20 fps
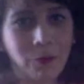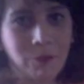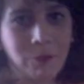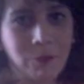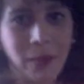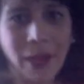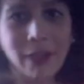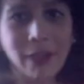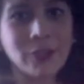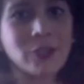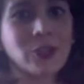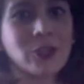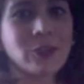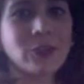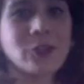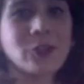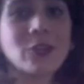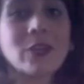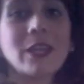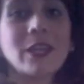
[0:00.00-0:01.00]

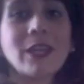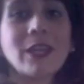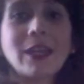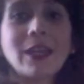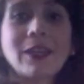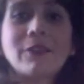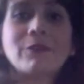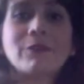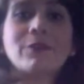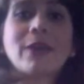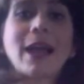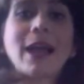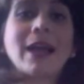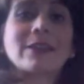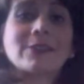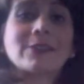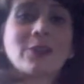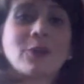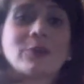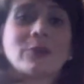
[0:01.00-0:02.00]
major cooking
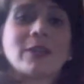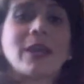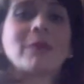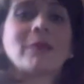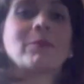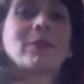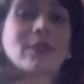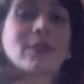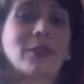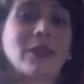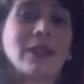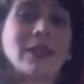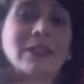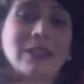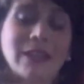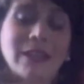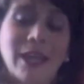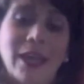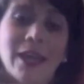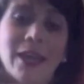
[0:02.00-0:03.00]
fiasco type of thing
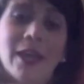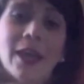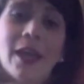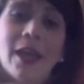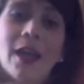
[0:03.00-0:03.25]
today.